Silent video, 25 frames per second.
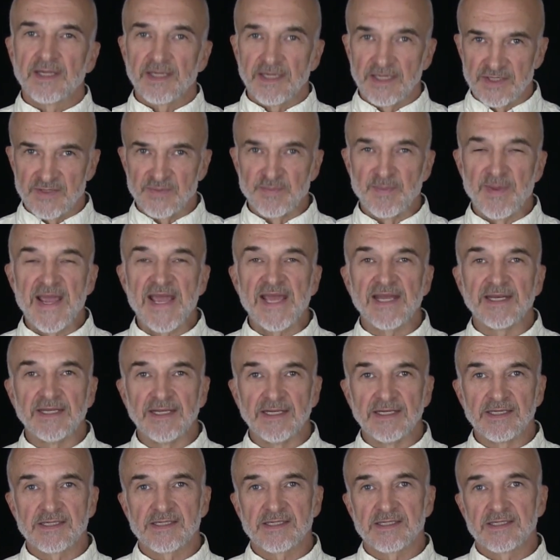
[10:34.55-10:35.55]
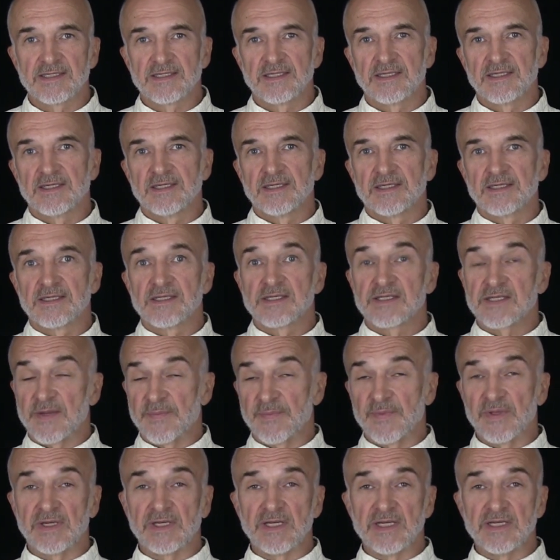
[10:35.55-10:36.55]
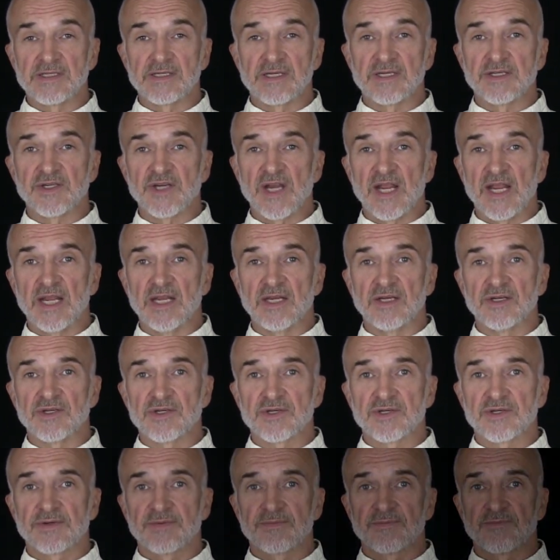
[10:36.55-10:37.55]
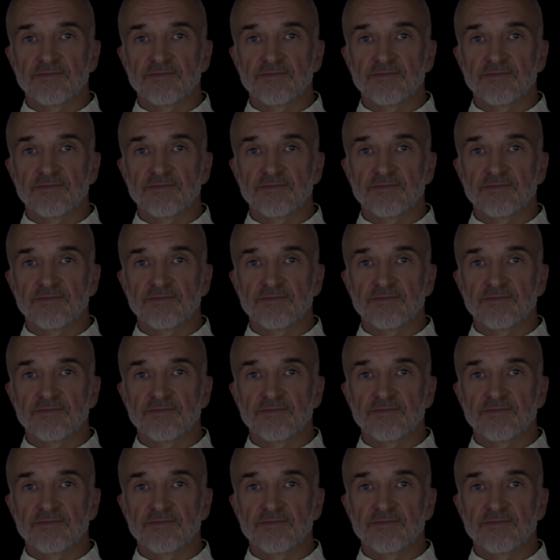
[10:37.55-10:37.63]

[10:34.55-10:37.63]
is madness. Something needs to change.